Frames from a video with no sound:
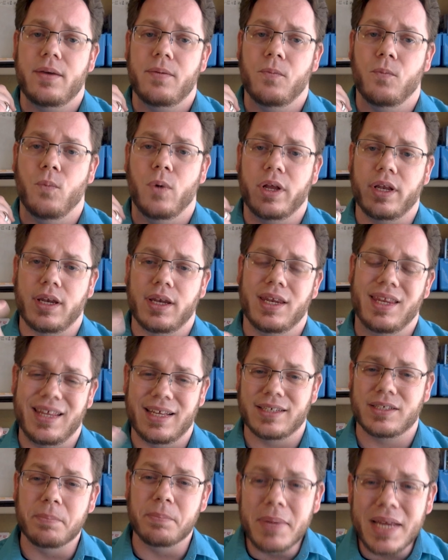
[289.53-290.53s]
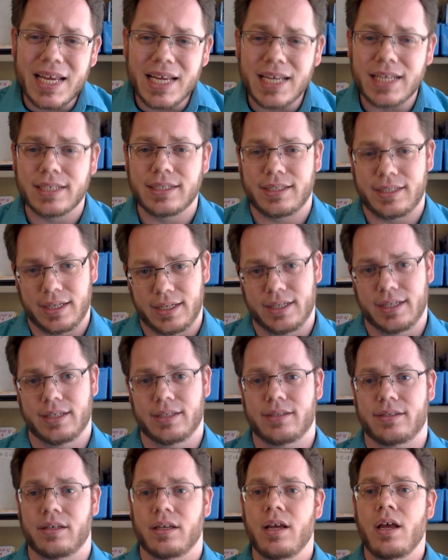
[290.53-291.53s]
What this means
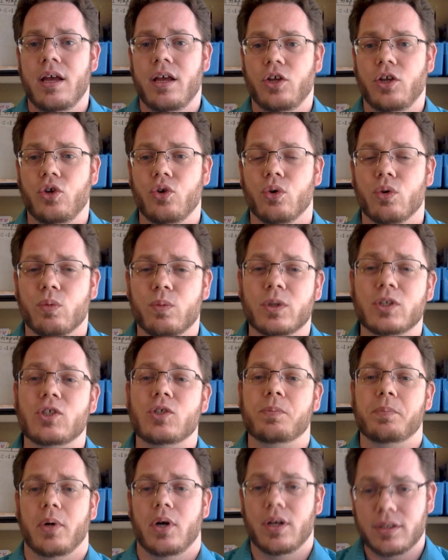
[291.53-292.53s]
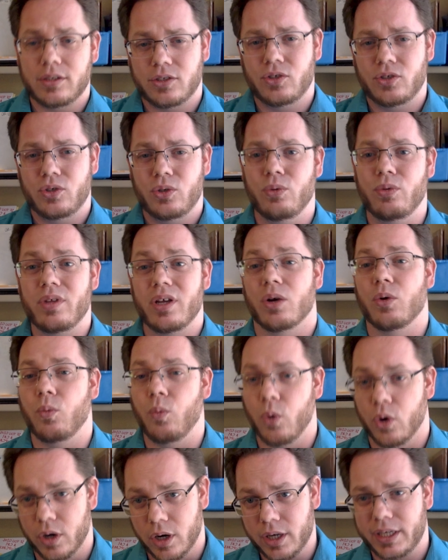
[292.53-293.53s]
is your response to their
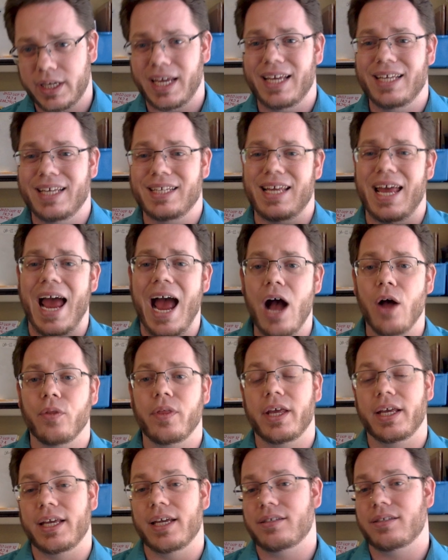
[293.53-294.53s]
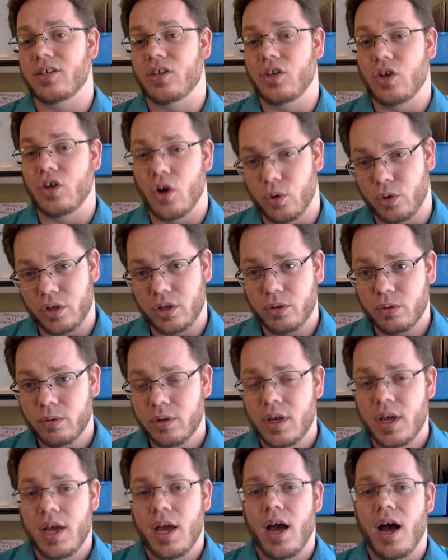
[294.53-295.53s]
work is how they get to know you.
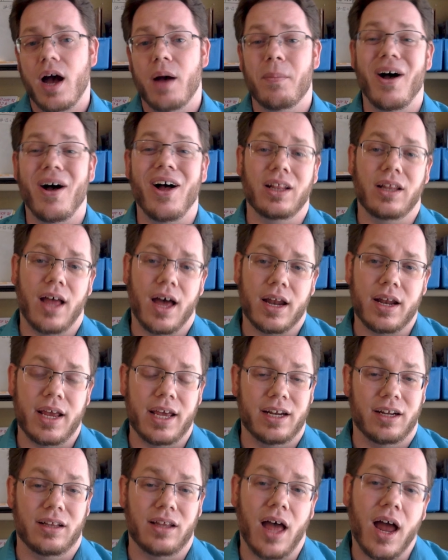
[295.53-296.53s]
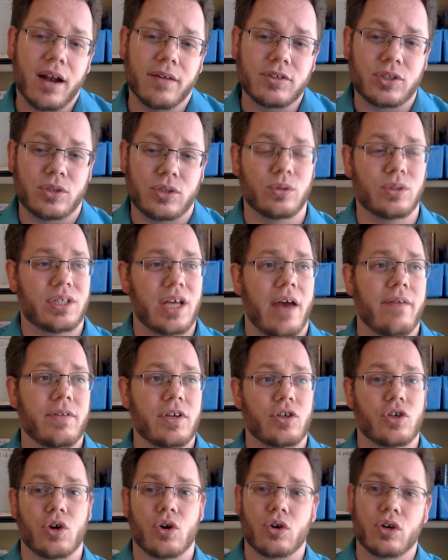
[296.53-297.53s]
A lot of students have
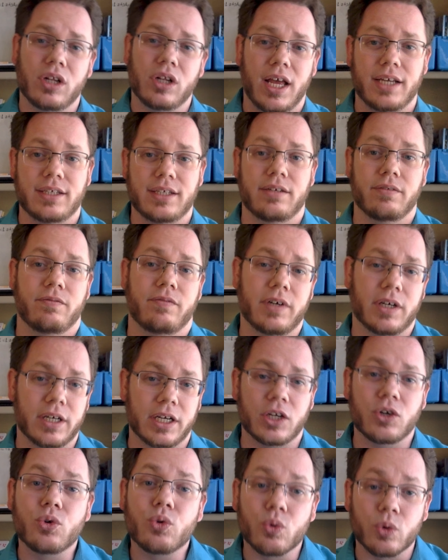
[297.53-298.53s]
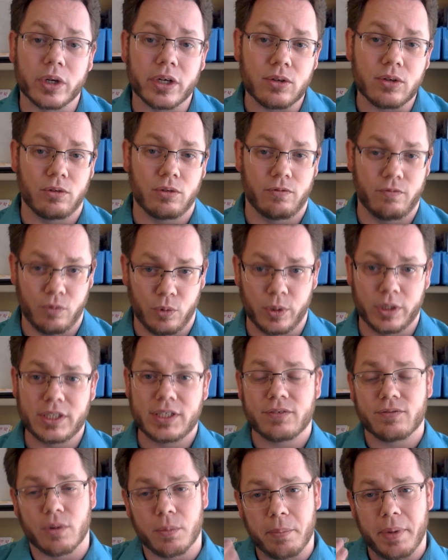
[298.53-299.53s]
internalized a very critical voice
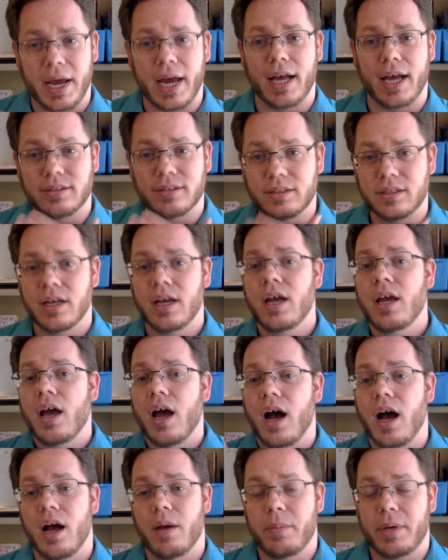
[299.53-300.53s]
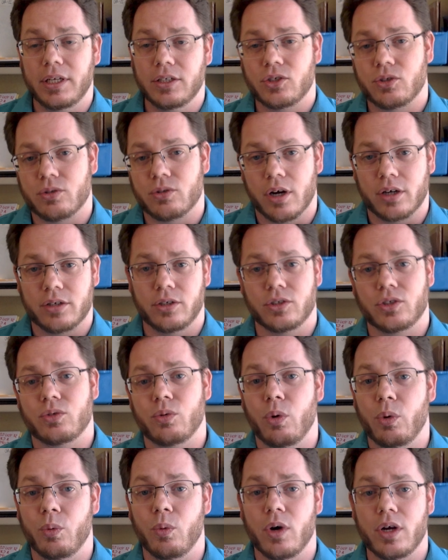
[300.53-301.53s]
from past instructors. So
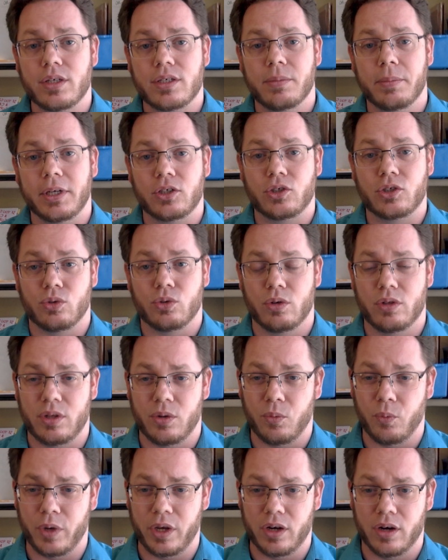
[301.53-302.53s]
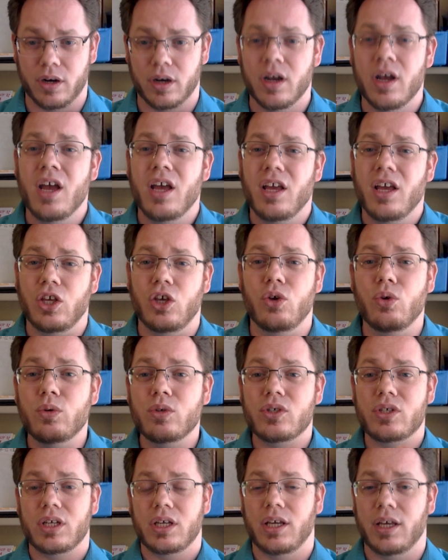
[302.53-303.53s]
we want to make sure that we are
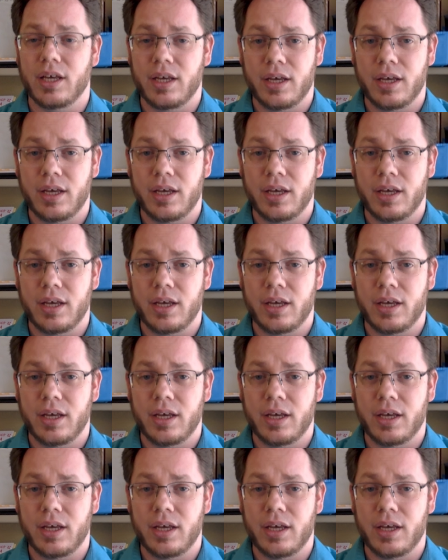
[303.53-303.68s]
using